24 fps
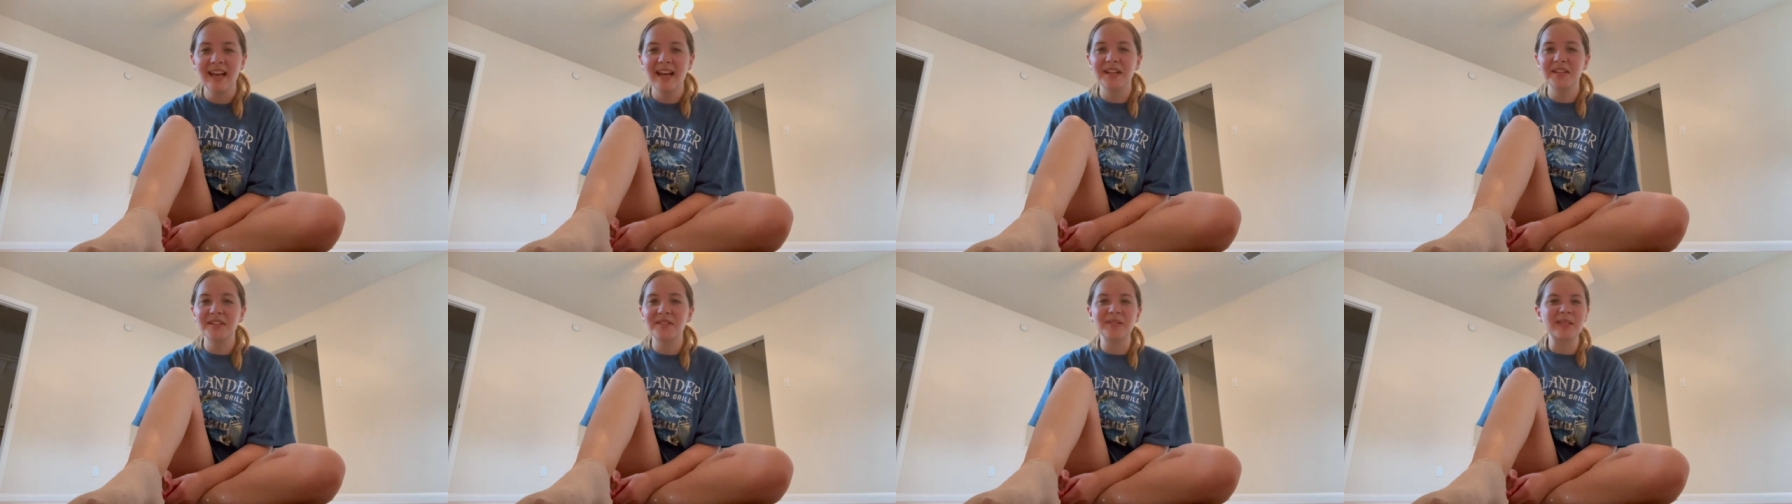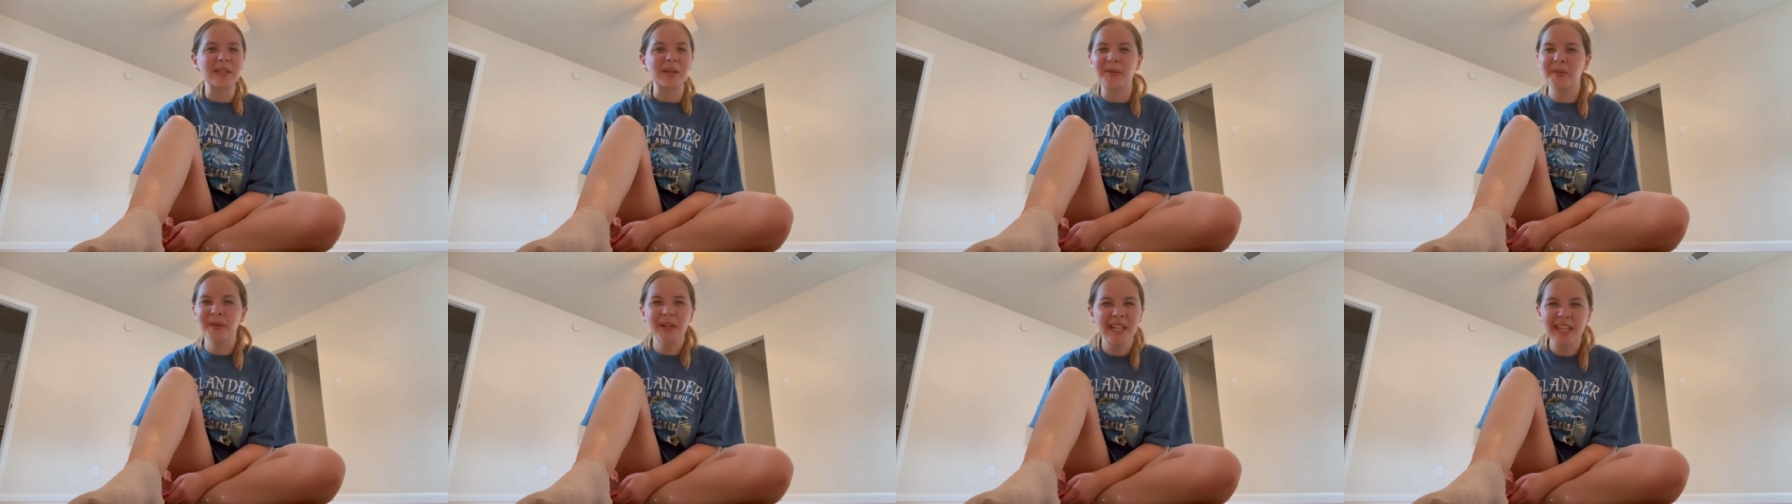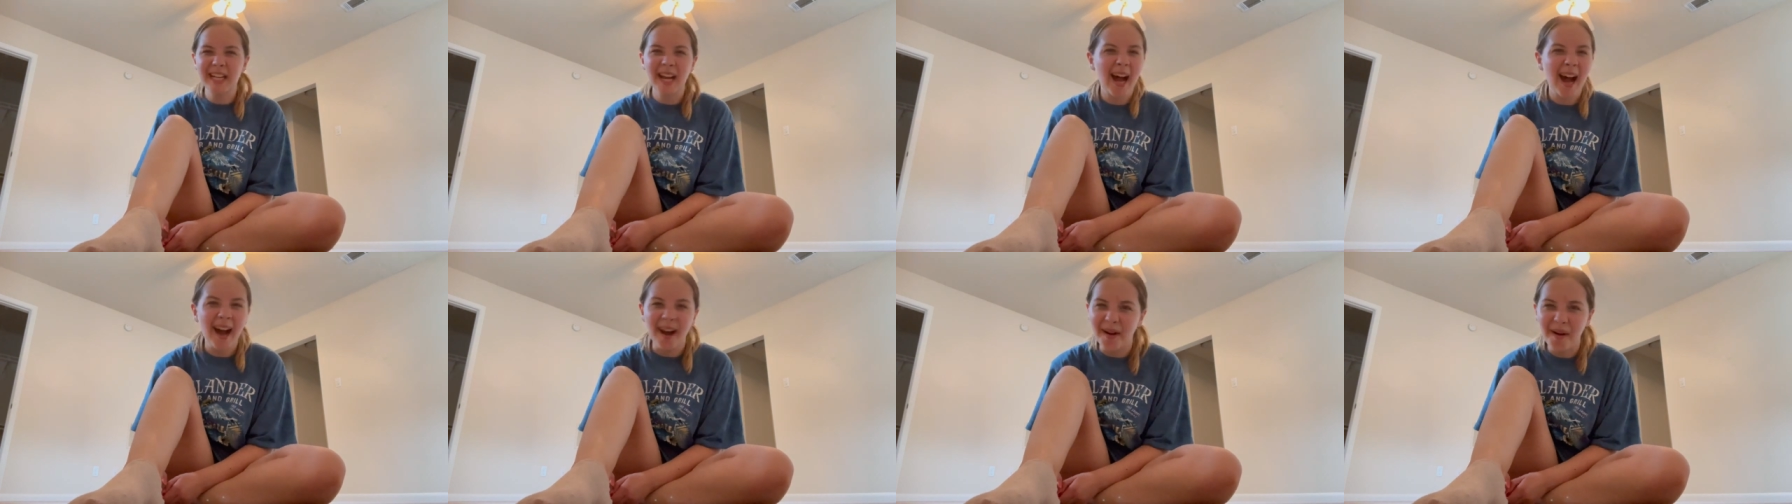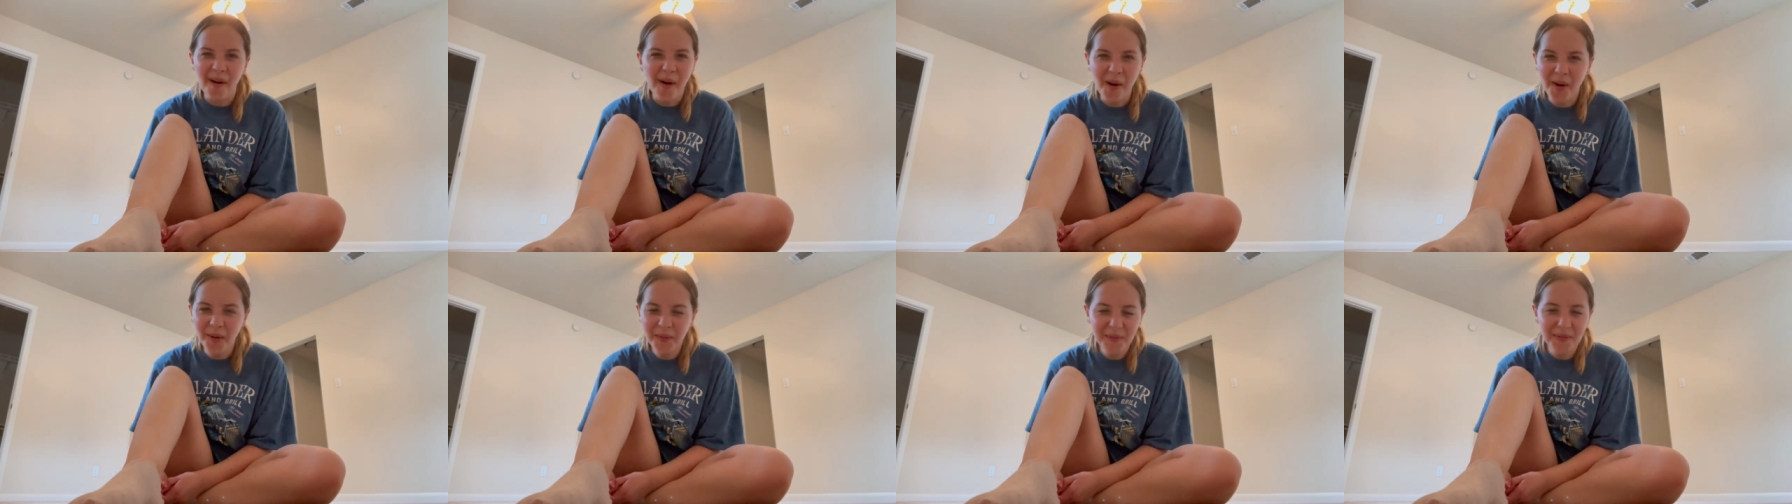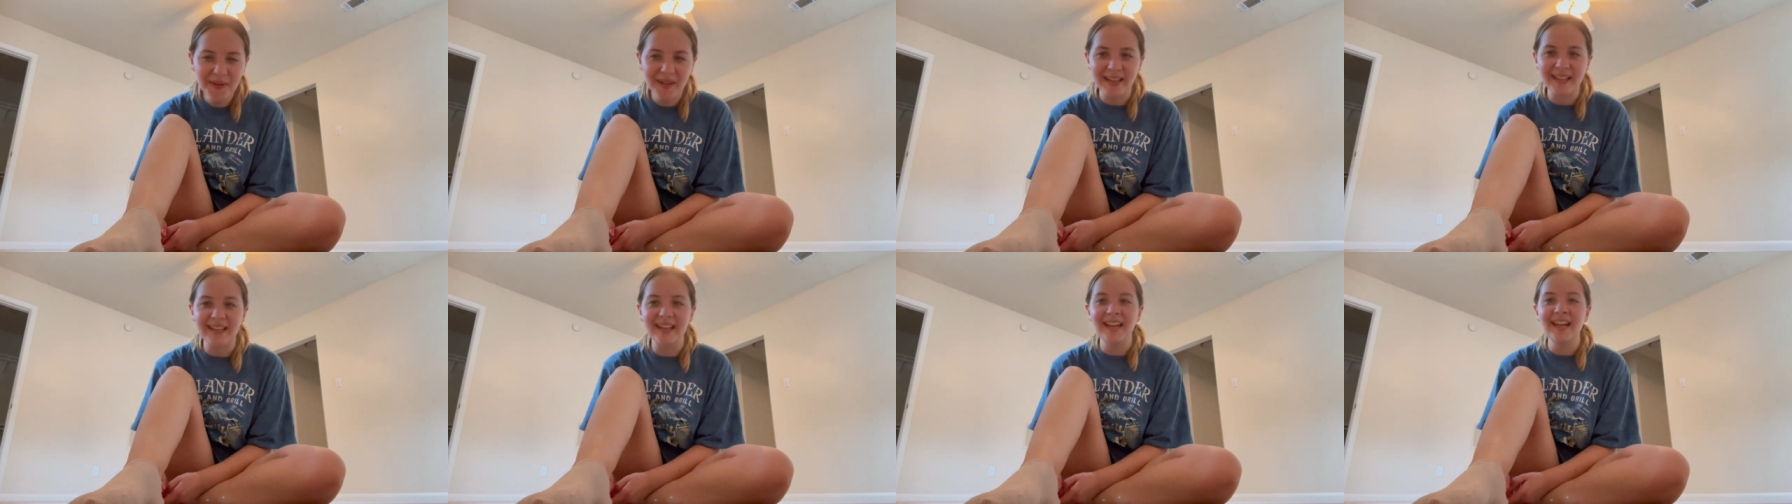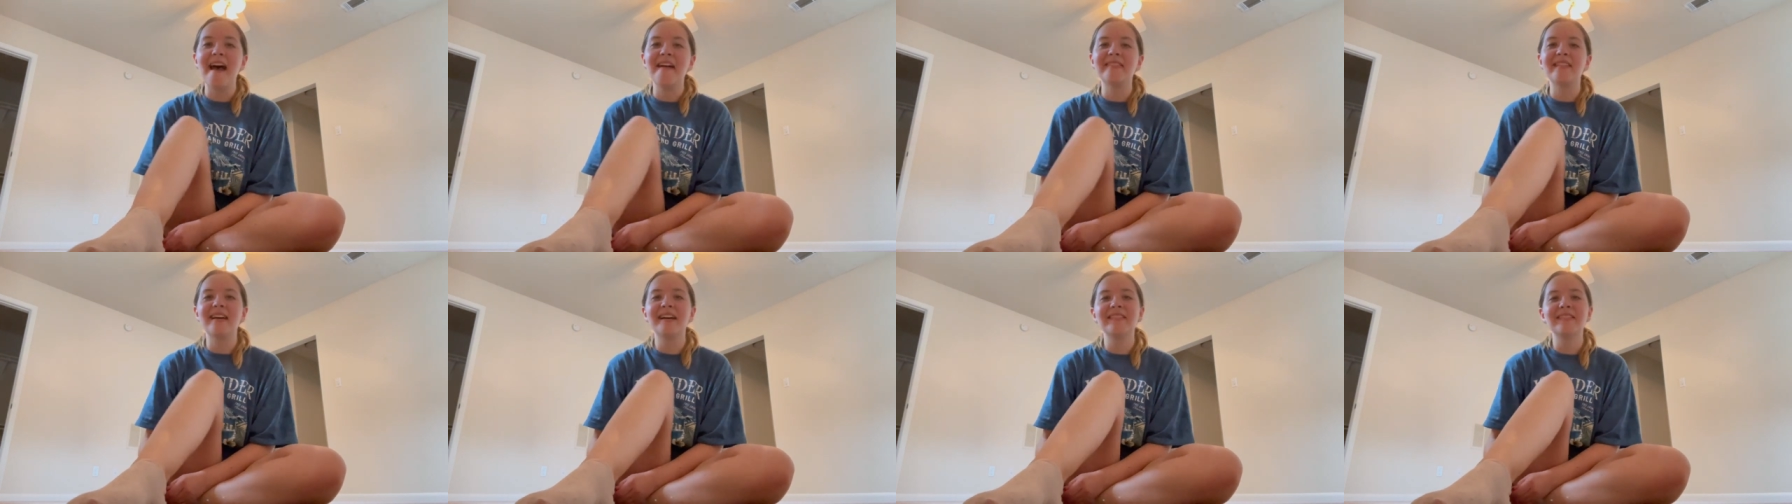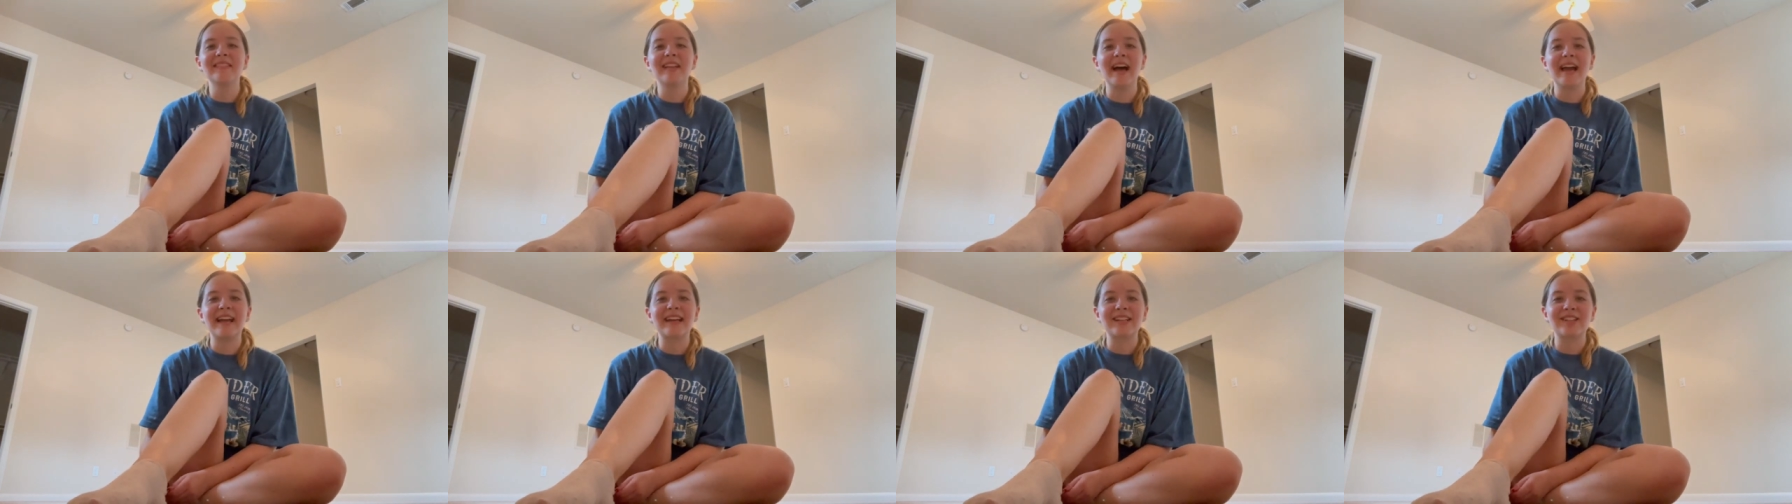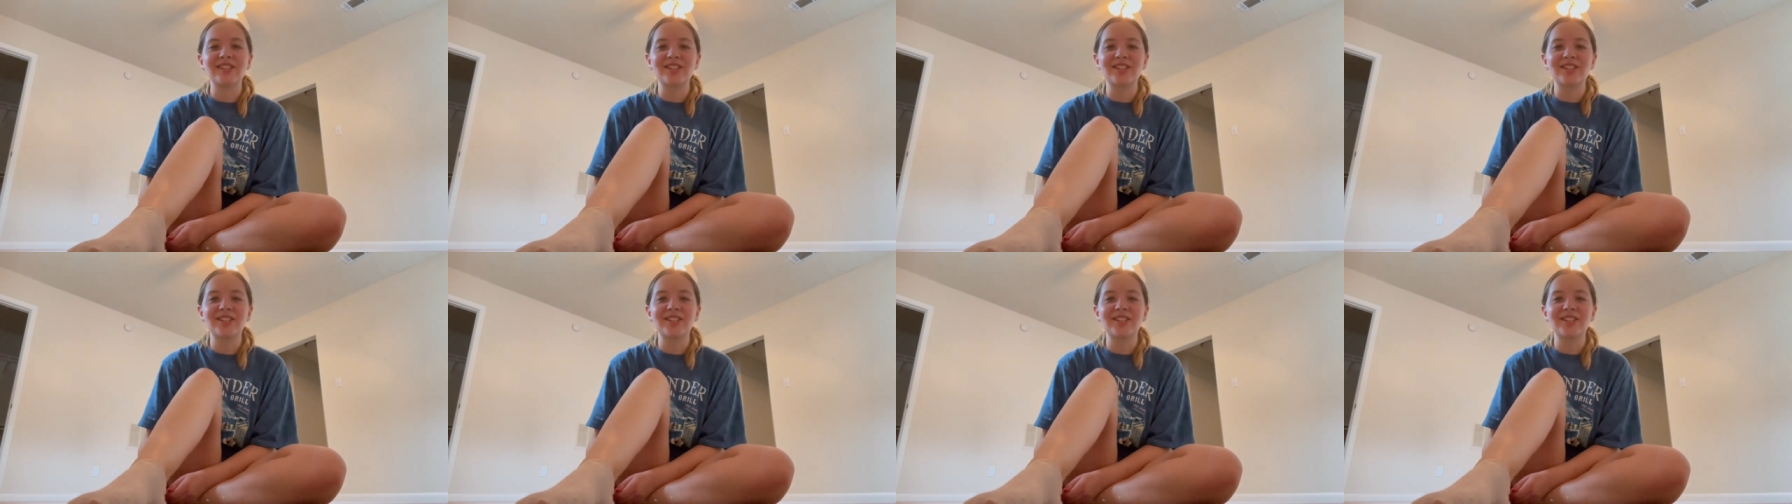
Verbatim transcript: And she was like, "We're not open." And then like